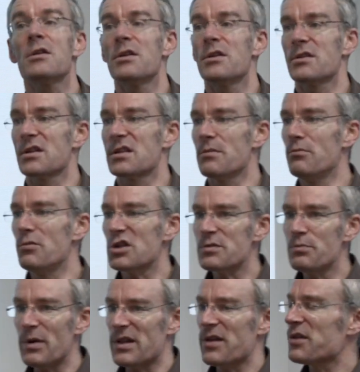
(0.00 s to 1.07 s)
So it's a
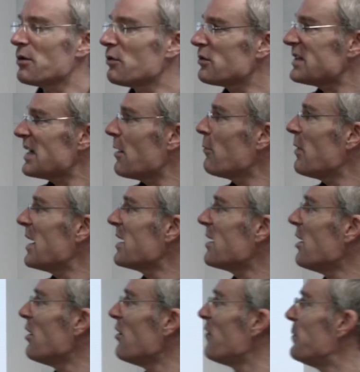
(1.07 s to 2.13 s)
much better thought out way
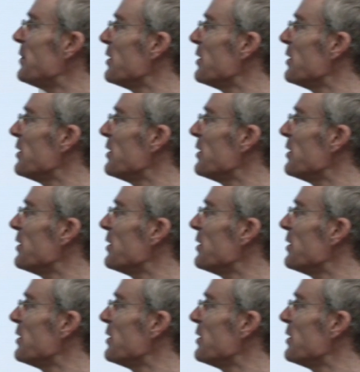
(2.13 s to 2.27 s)
of